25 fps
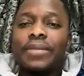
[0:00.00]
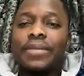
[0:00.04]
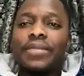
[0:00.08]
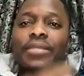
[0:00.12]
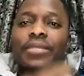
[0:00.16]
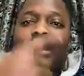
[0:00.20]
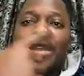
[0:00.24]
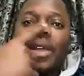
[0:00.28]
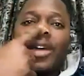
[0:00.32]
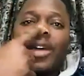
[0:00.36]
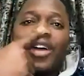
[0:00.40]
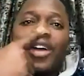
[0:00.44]

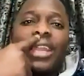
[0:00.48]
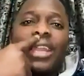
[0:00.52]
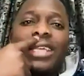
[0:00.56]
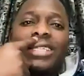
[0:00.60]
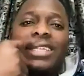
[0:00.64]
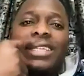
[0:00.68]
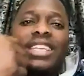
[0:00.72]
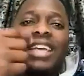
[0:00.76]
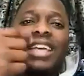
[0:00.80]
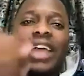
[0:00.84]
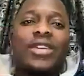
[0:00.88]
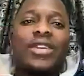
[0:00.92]
Honestly,
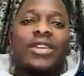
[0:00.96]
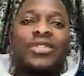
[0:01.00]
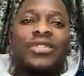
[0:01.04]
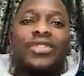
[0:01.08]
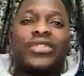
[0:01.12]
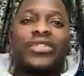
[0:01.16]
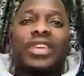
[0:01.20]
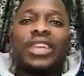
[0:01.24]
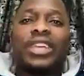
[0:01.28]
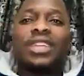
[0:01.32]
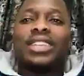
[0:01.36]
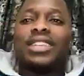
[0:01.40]
I don't
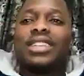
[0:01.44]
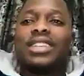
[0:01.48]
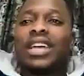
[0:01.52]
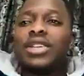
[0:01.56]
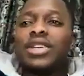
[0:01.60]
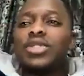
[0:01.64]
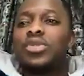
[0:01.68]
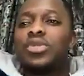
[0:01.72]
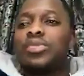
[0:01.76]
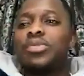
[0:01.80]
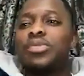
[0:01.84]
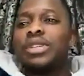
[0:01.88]
think that
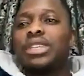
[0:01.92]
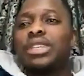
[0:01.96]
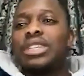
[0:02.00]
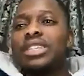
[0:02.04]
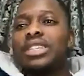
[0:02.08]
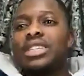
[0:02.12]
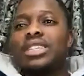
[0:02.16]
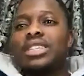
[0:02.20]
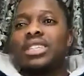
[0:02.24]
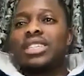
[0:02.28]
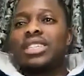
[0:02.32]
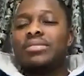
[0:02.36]
should be
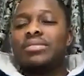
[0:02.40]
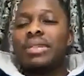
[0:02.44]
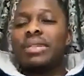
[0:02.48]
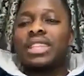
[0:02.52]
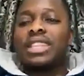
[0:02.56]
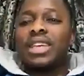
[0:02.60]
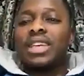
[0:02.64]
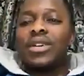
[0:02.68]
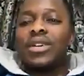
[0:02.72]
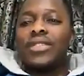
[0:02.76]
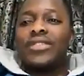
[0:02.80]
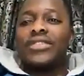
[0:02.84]
the matter
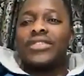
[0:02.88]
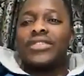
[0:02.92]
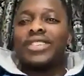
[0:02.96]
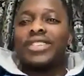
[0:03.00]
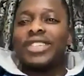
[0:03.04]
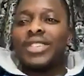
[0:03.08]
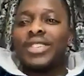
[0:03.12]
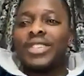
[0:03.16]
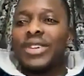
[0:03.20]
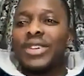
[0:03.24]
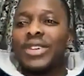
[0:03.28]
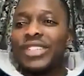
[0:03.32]
of
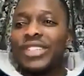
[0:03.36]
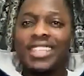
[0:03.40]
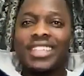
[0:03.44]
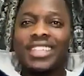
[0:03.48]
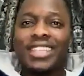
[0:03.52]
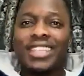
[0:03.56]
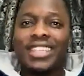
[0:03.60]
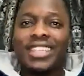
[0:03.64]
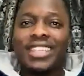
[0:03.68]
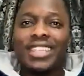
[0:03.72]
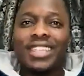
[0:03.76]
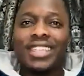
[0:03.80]

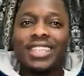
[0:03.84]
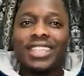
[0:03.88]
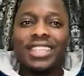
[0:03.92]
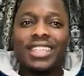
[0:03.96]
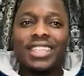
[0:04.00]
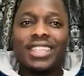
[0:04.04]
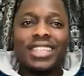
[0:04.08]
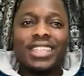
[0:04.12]
discussion in